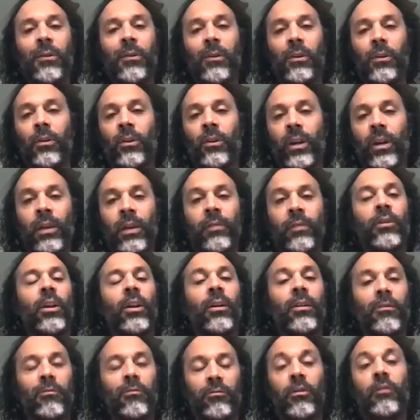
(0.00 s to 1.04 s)
or even a
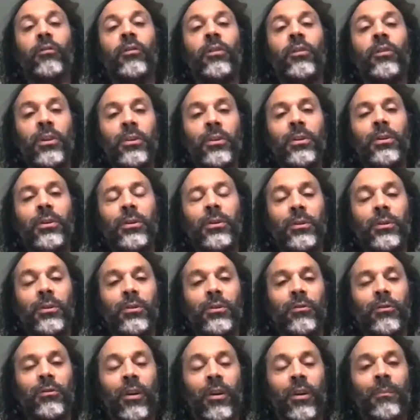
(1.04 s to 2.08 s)
refuge,
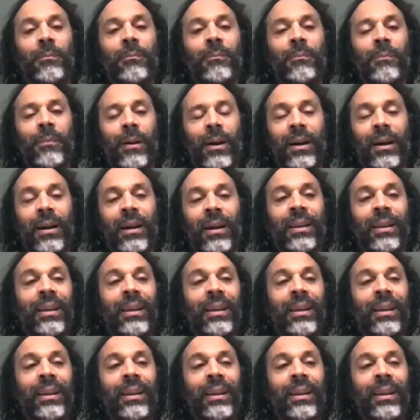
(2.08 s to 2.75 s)
from my